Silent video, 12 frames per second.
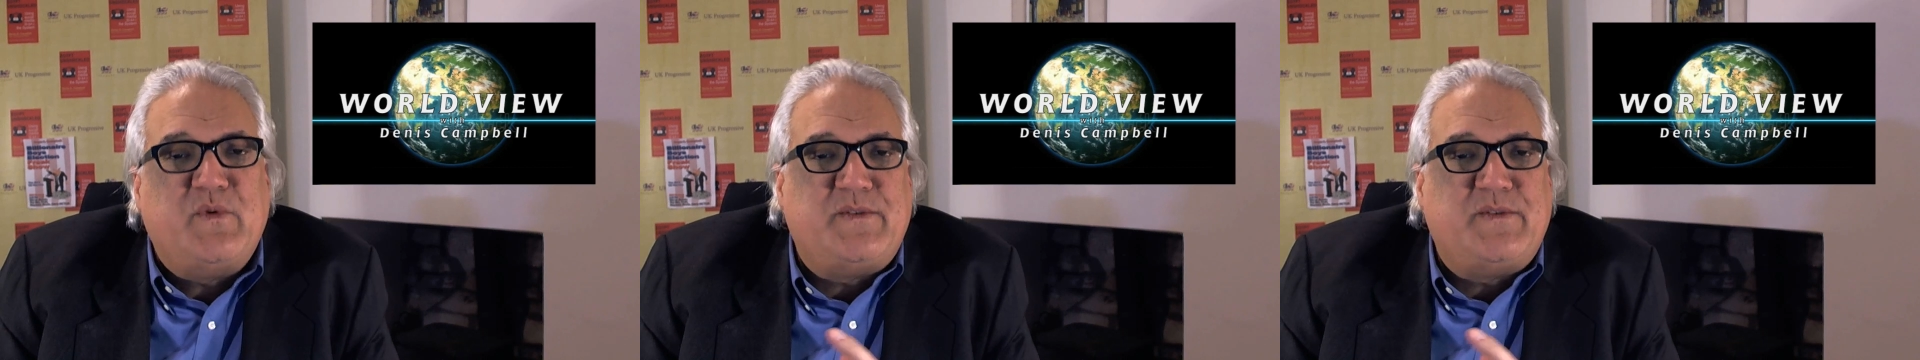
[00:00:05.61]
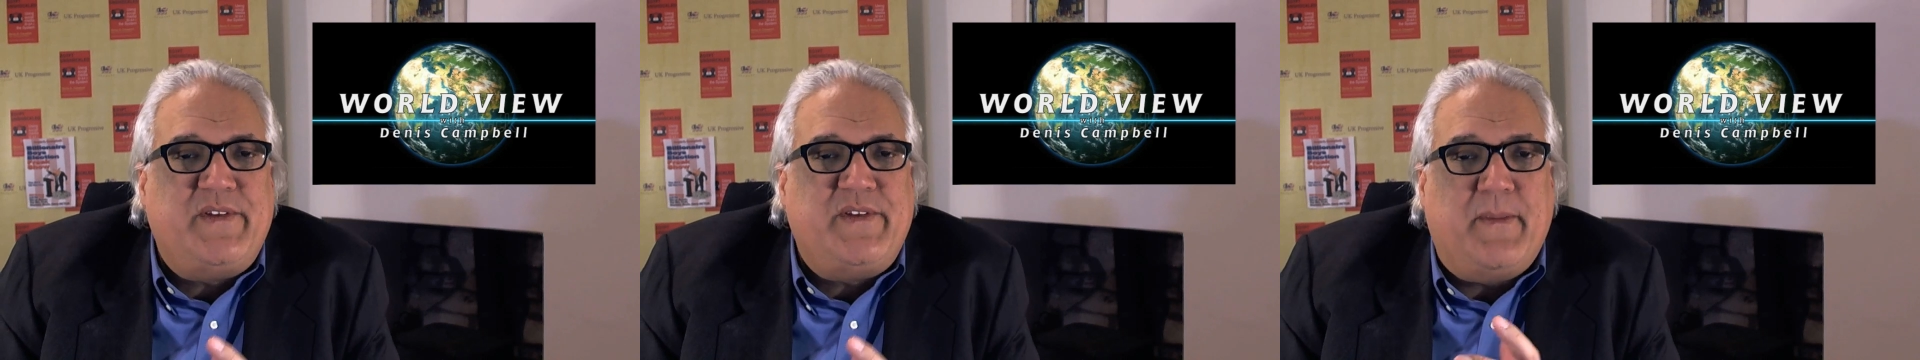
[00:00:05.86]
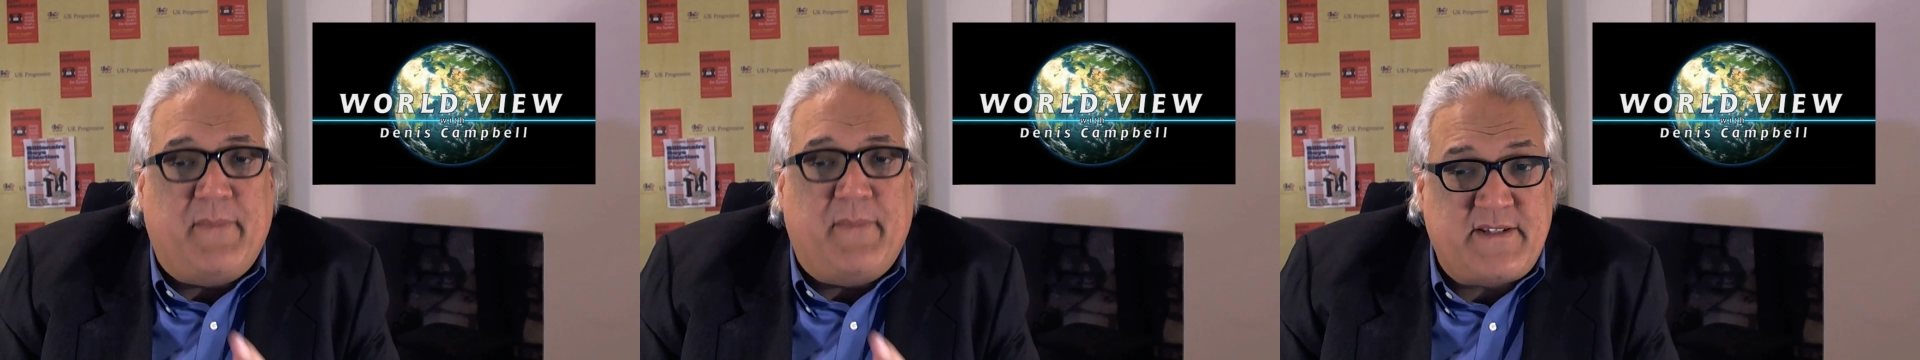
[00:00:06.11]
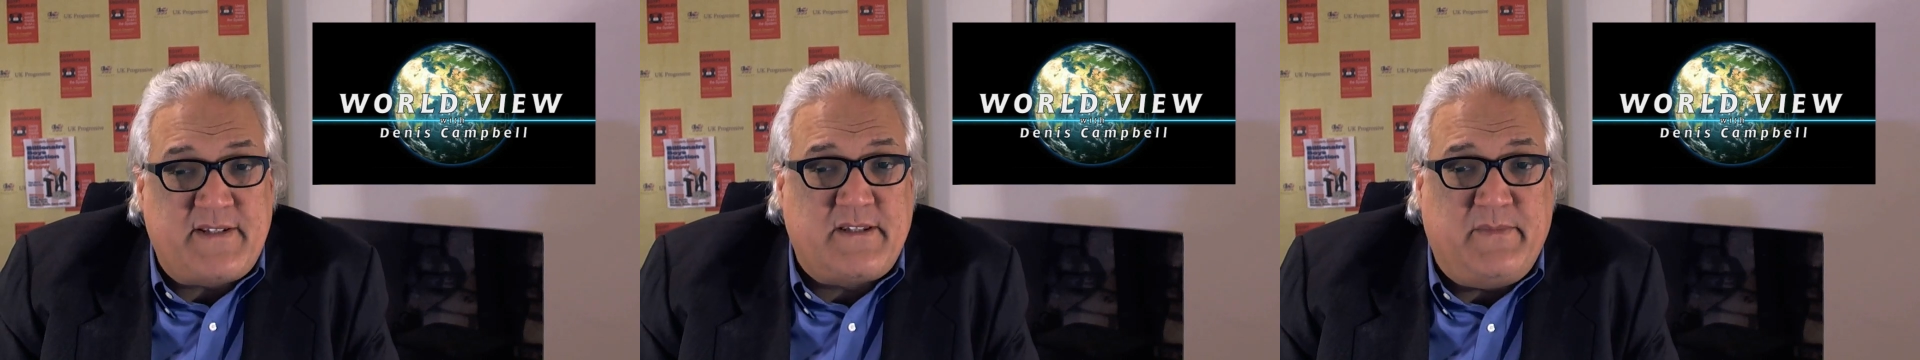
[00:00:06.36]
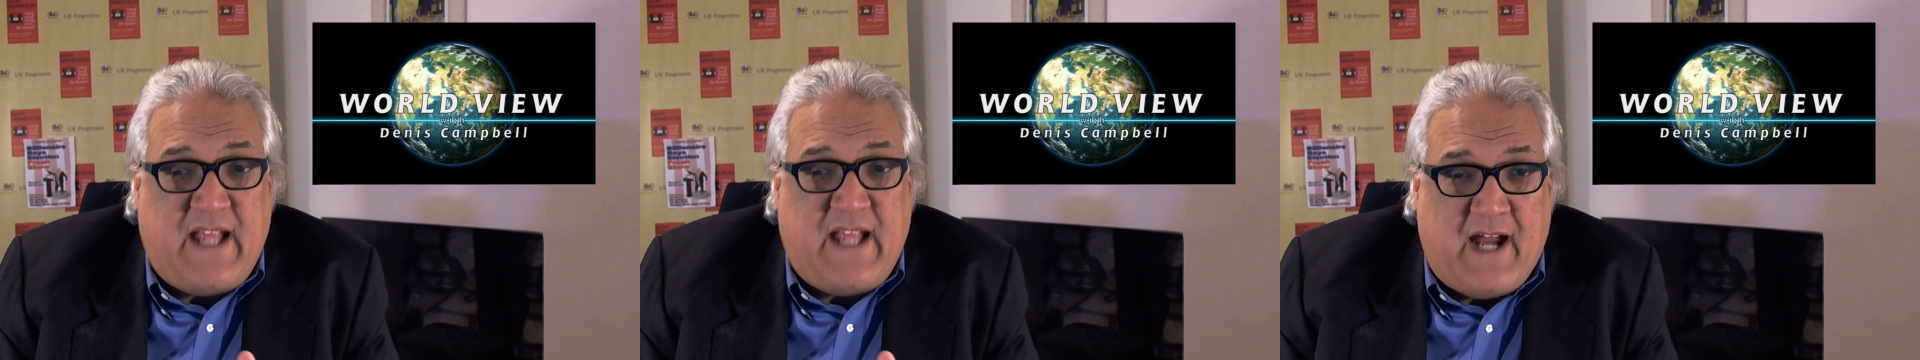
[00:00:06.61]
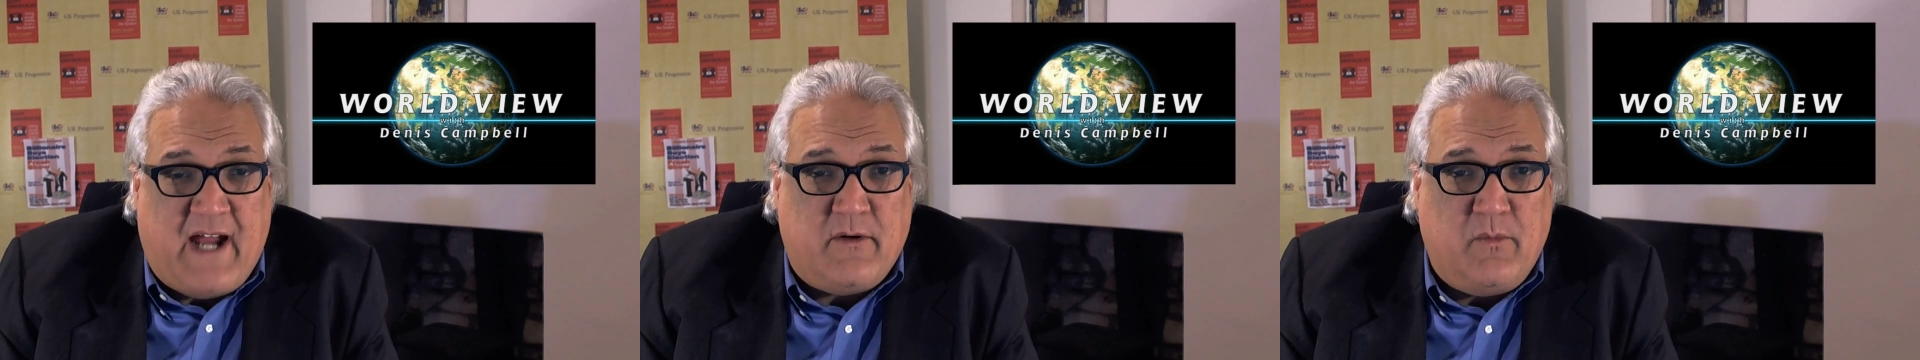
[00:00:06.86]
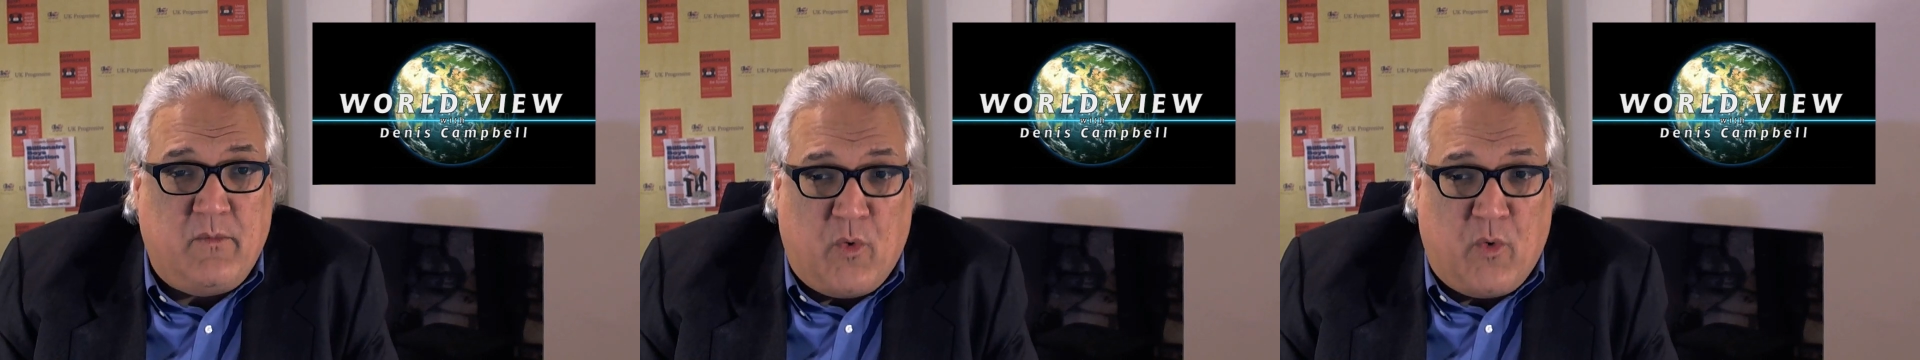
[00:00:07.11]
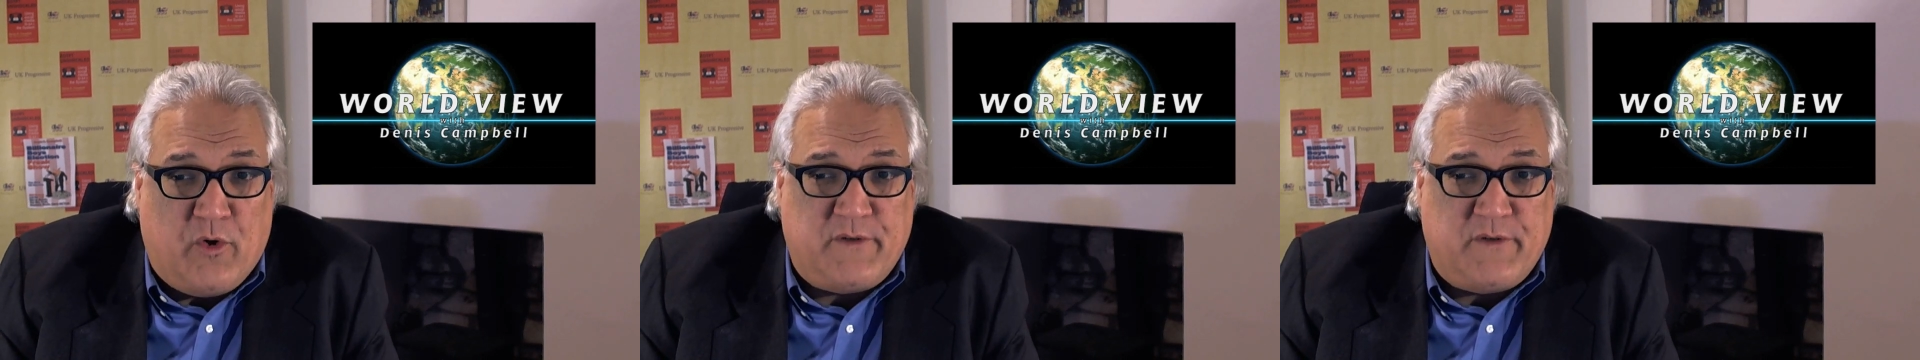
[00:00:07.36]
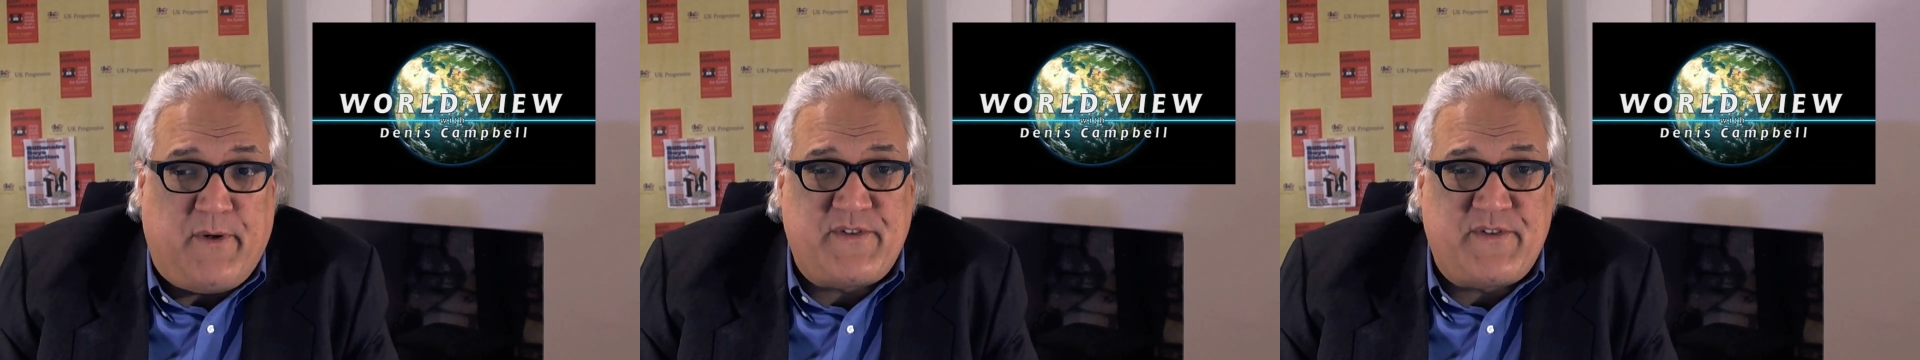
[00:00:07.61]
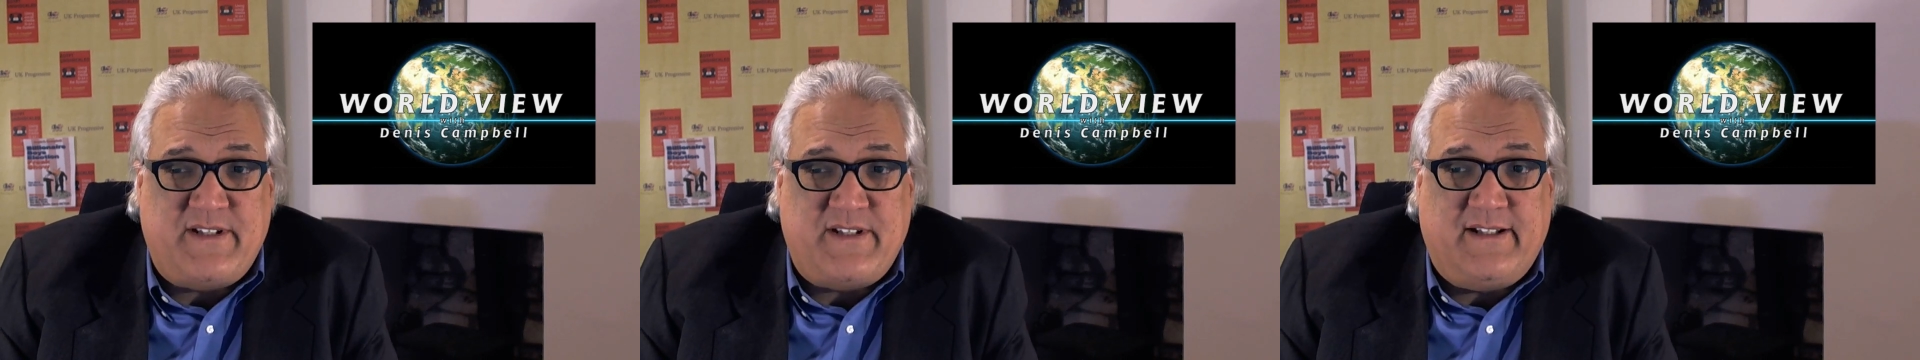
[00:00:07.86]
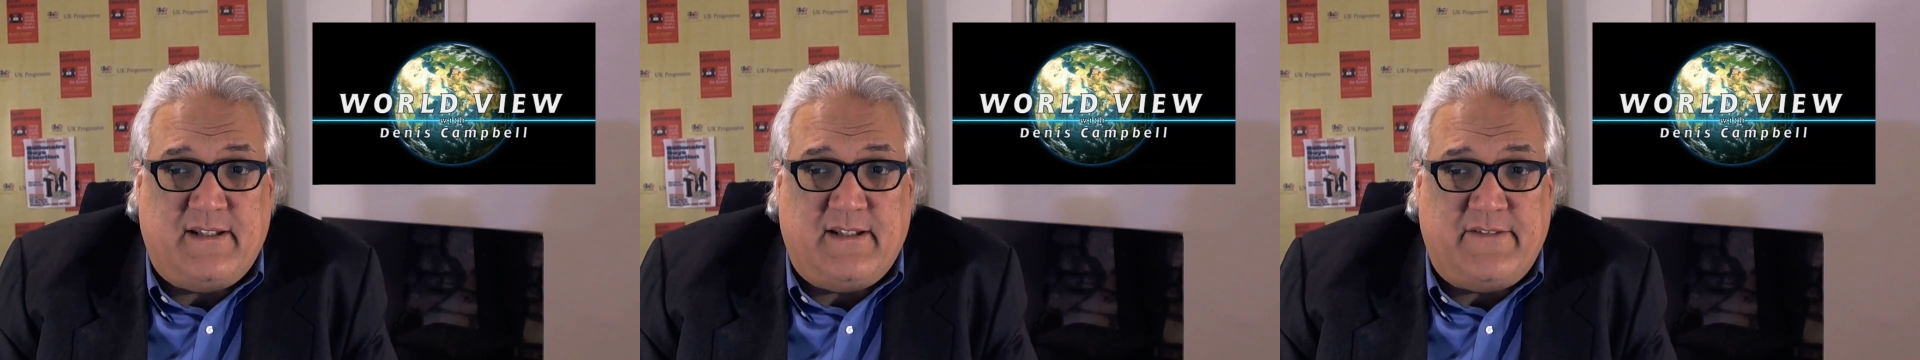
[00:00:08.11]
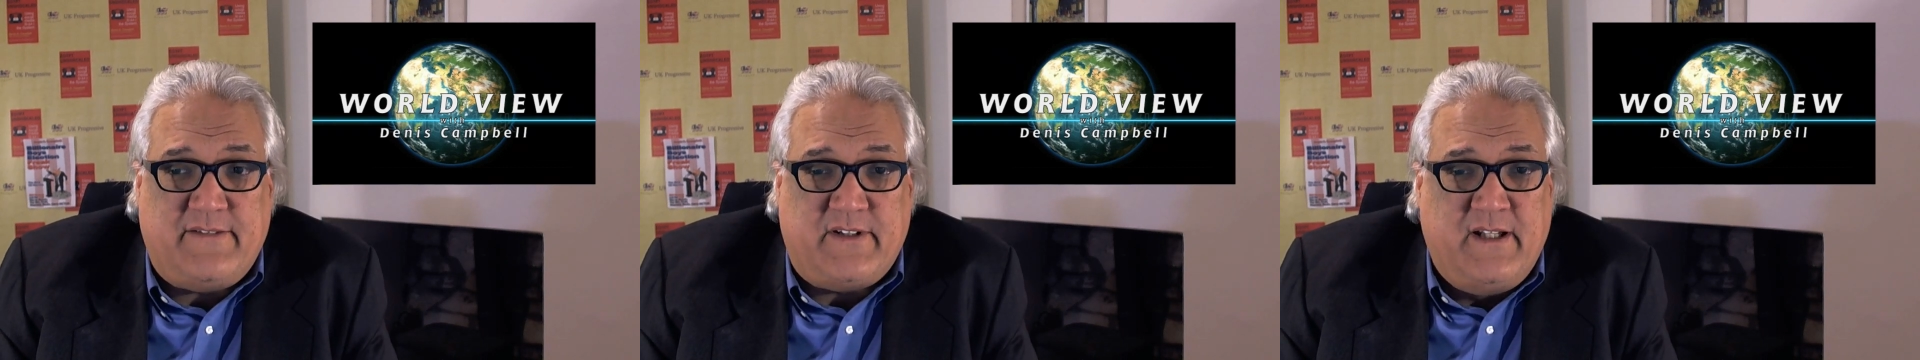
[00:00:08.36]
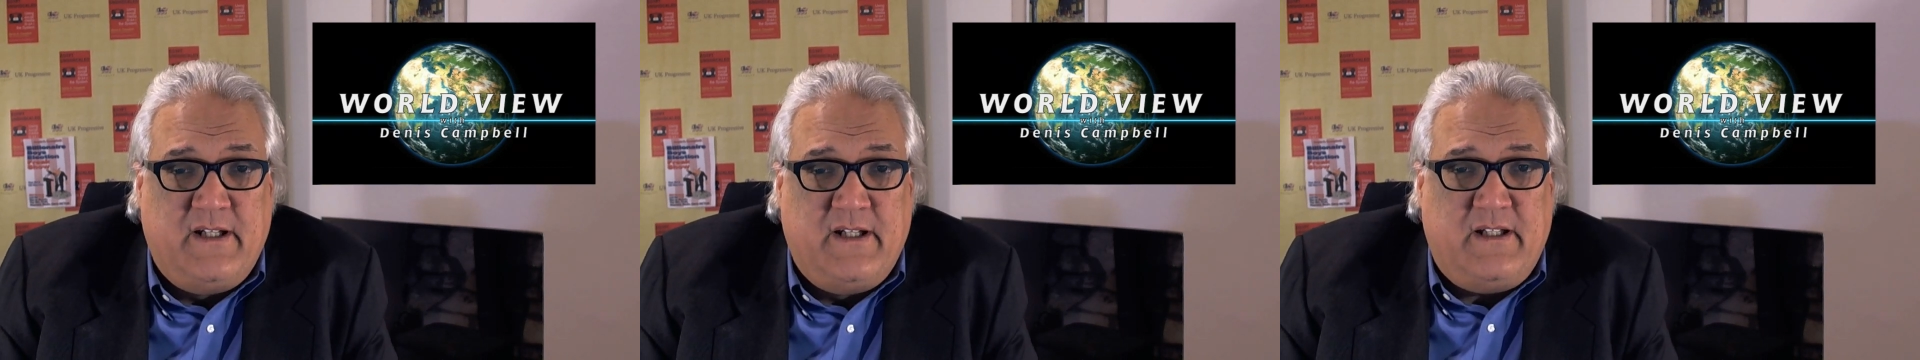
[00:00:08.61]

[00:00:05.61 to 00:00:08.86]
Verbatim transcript: between the Muslim and Arab world post 9 11